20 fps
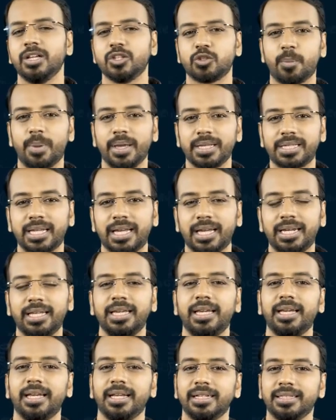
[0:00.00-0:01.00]
So
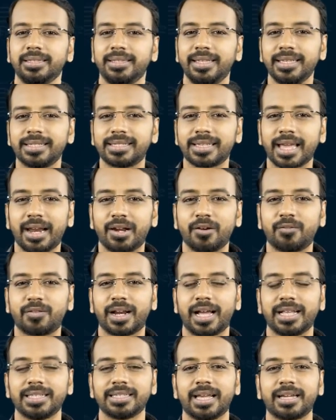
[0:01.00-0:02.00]
basically, these kind of
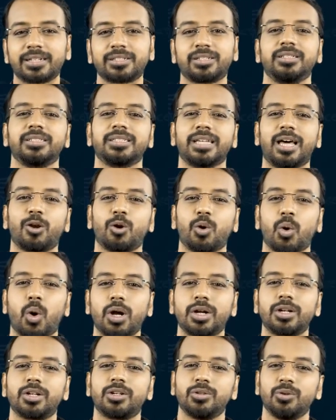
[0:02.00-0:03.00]
transactions are
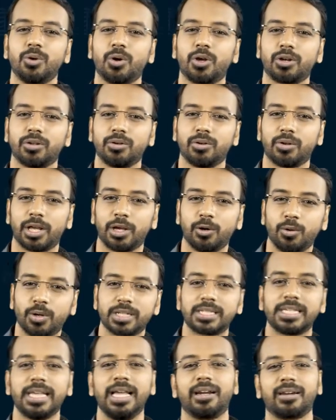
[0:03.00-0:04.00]
not your, you know,
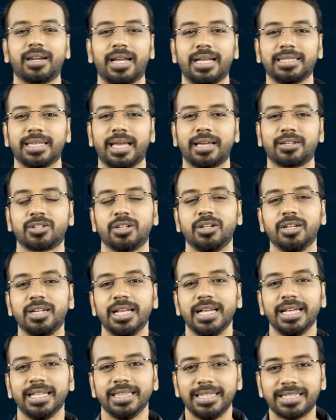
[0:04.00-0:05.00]
regular sale
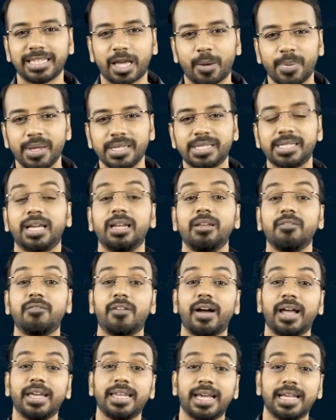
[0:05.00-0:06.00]
transaction. These are basically
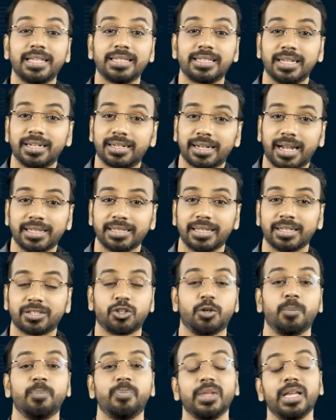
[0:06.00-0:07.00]
financing
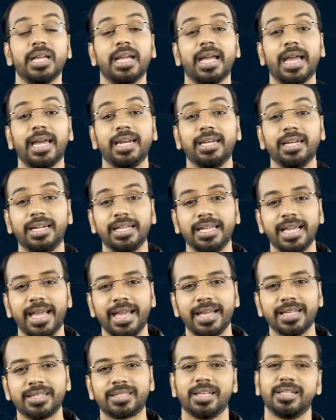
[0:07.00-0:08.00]
transaction. Entity
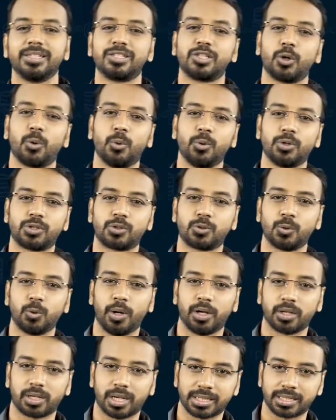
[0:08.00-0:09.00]
A sells the goods
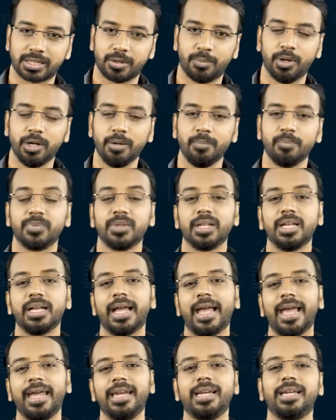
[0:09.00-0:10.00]
to a customer.
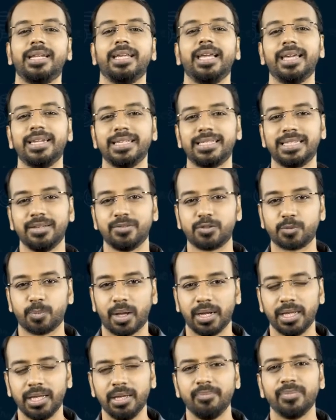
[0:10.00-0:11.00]
Entity A receives
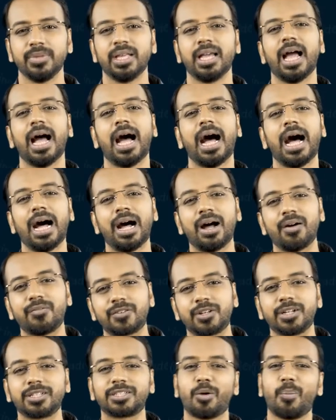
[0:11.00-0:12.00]
money.
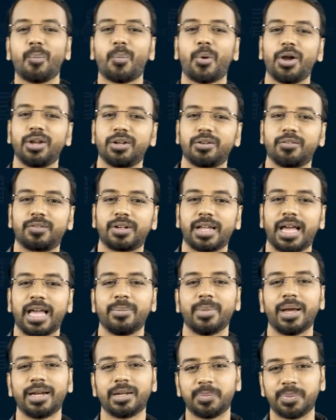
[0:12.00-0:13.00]
After some point of
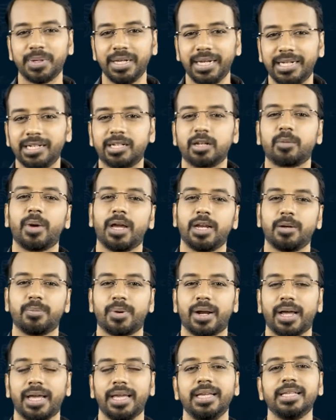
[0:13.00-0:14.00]
time, at a predetermined
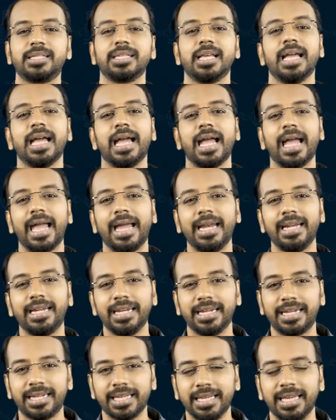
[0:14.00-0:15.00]
price,
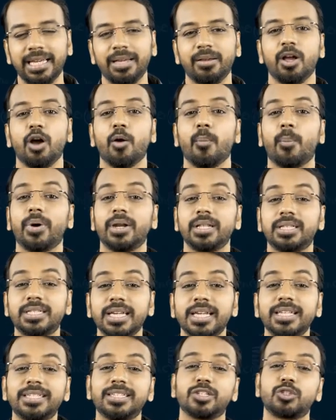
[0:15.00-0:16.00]
entity
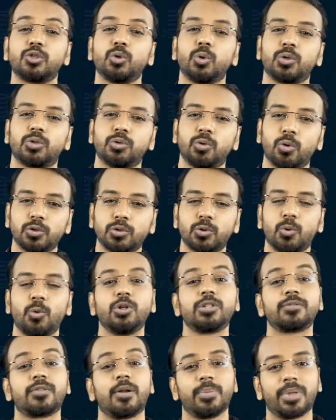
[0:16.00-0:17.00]
purchases those
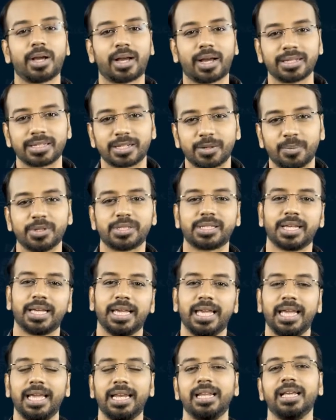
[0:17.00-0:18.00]
goods from the customers
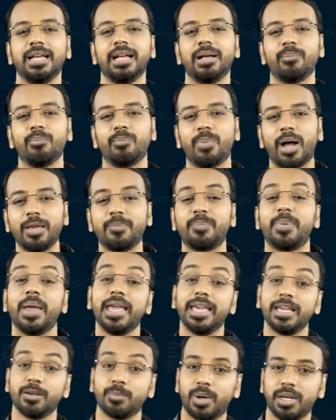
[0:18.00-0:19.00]
again by
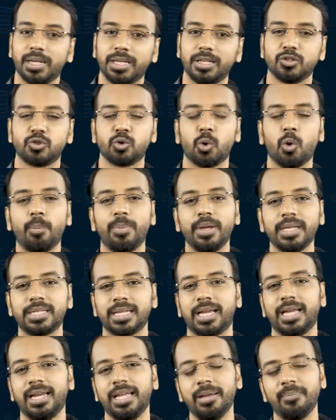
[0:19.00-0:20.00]
paying money. So
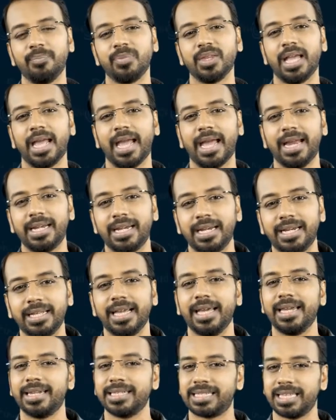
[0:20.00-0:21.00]
basically,
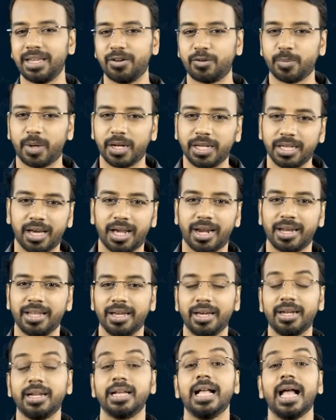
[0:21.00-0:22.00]
entity A received money
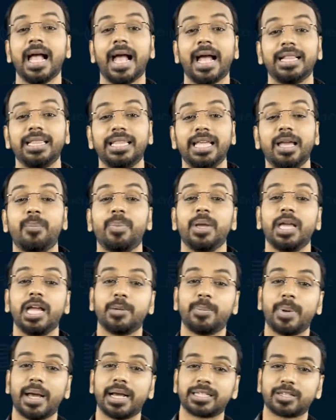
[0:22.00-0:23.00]
earlier and they
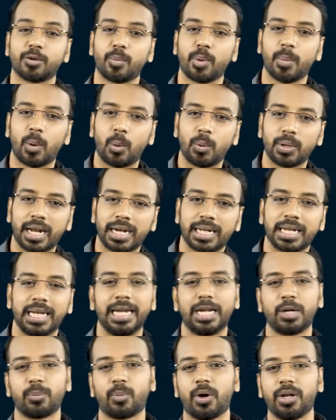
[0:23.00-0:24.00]
paid back some amount at a
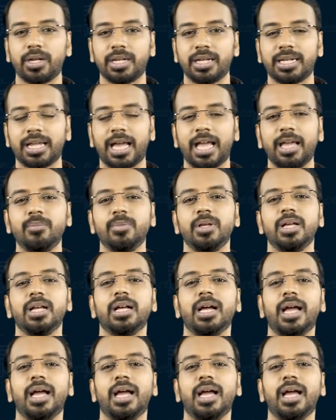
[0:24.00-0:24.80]
later point in time,